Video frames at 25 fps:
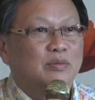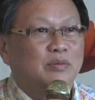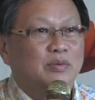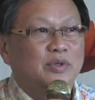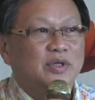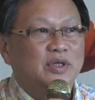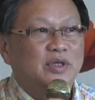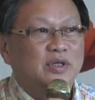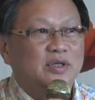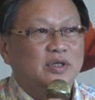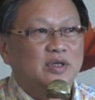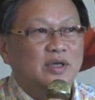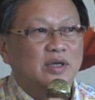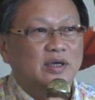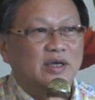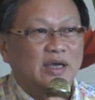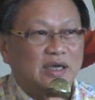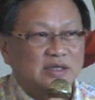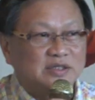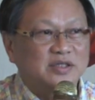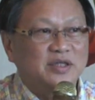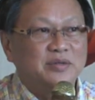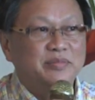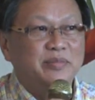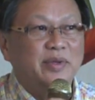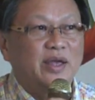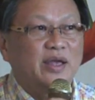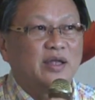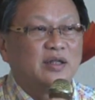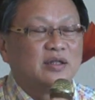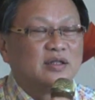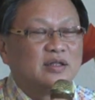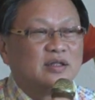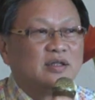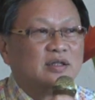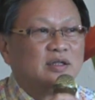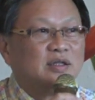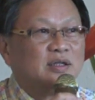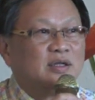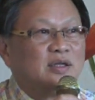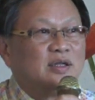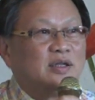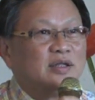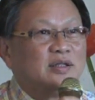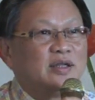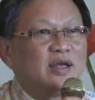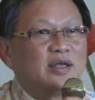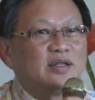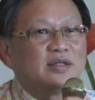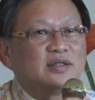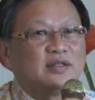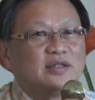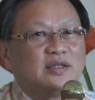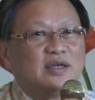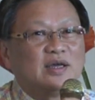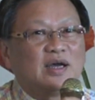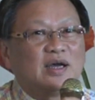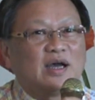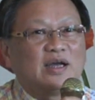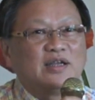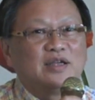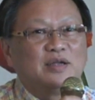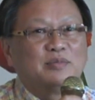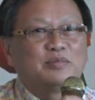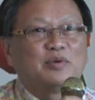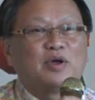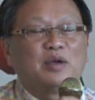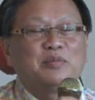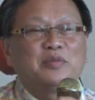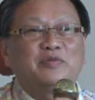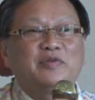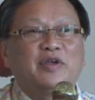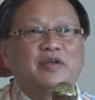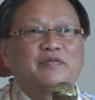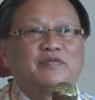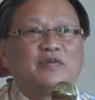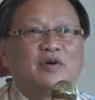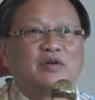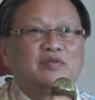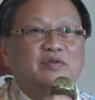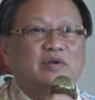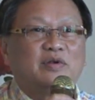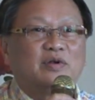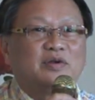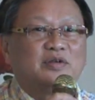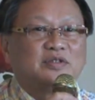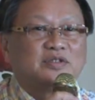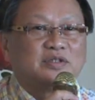we estimate that the unemployment rate for